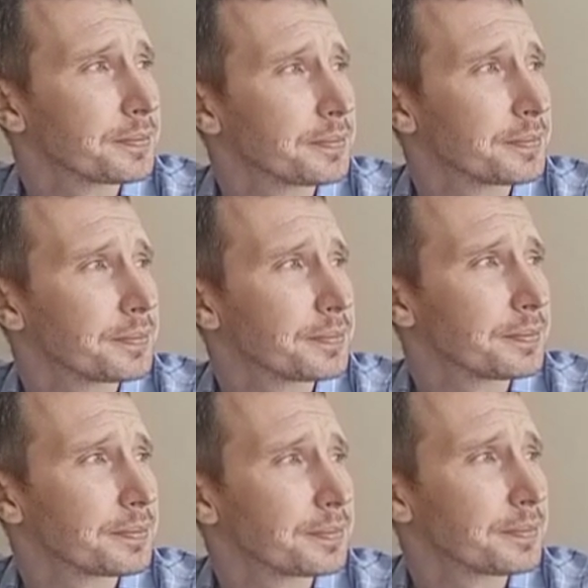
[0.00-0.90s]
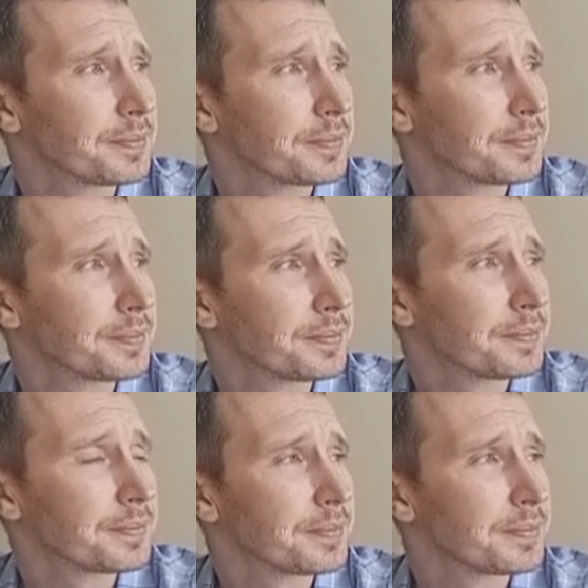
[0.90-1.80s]

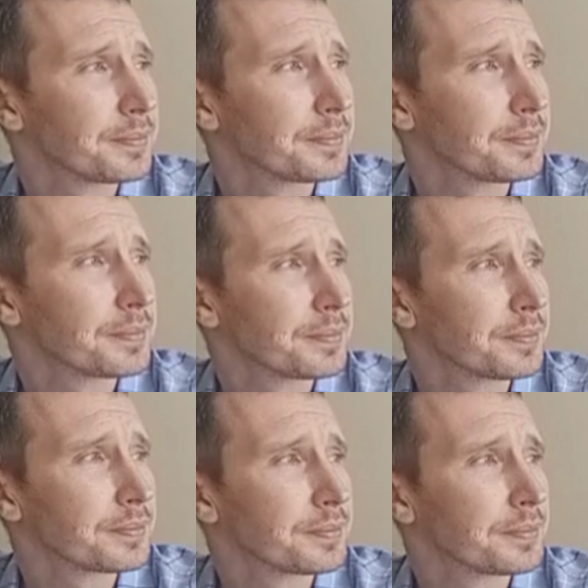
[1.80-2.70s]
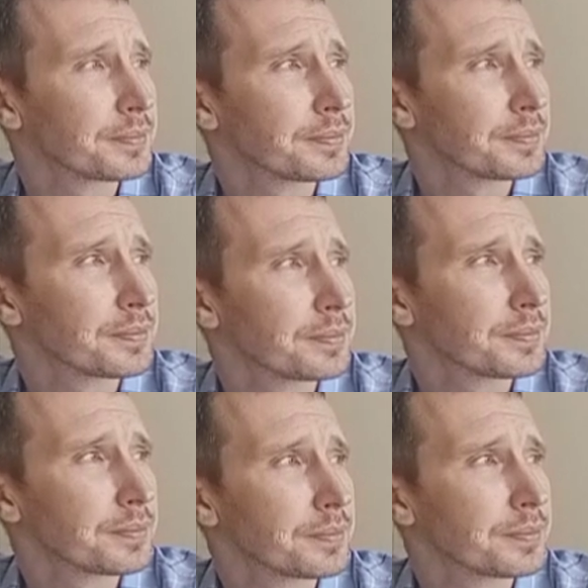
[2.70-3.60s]

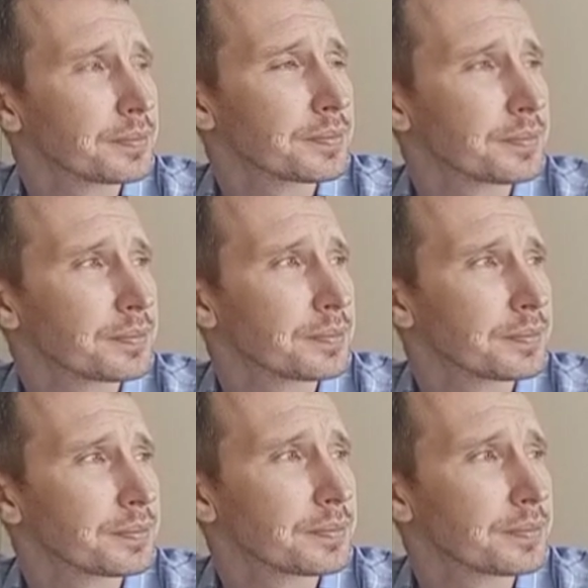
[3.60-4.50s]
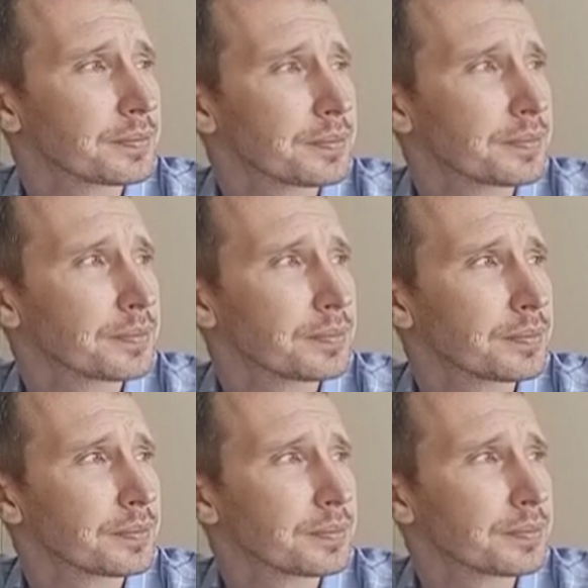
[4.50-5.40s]

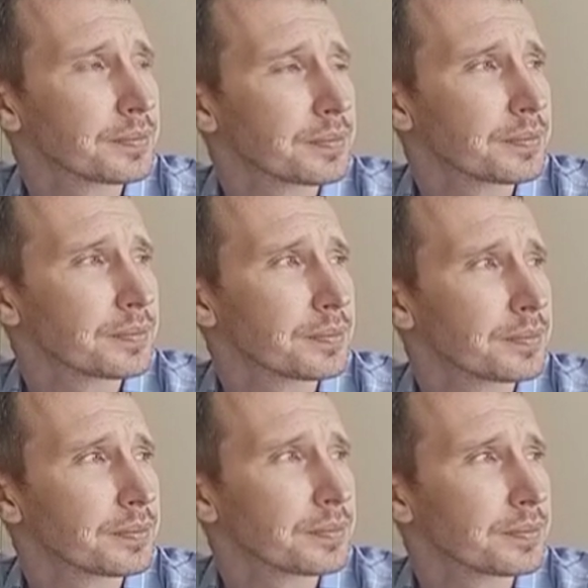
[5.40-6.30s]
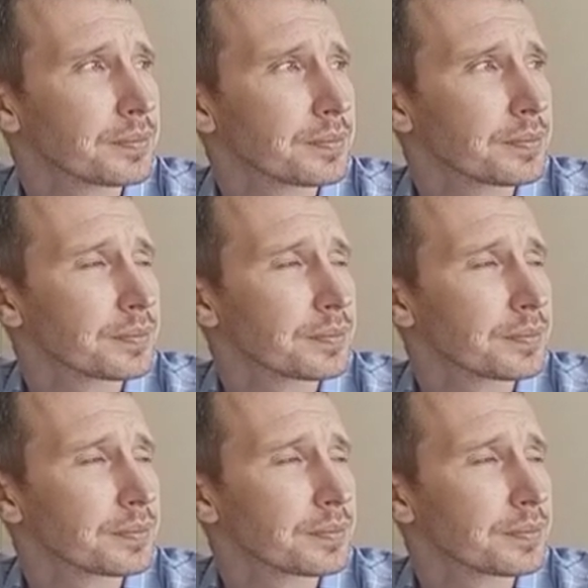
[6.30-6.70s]
(not speaking)